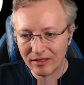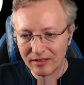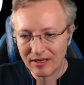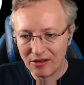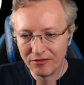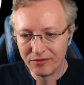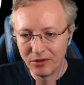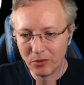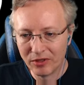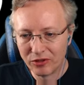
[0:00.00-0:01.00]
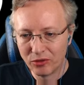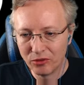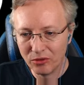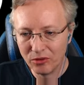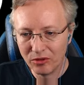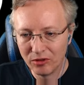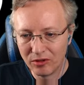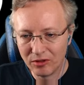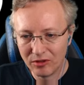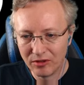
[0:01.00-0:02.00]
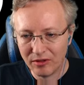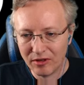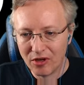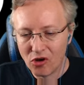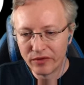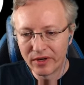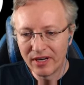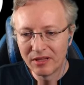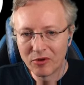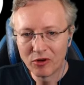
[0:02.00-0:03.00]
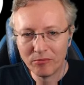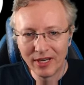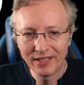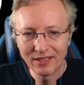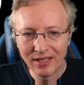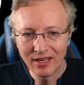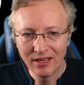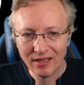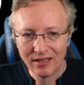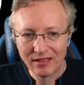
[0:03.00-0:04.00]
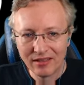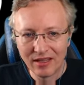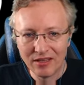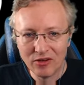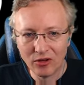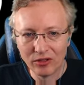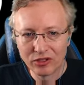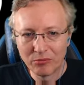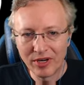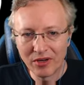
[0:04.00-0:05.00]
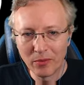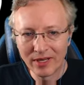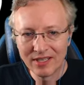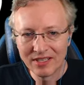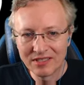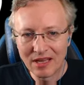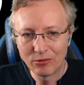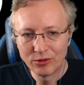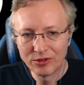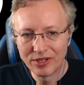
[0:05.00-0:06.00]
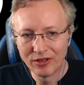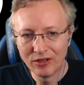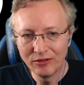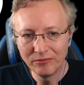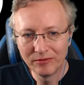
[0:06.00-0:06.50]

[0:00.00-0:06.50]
Now if you want to override them completely, then you also bring wetness down to 0,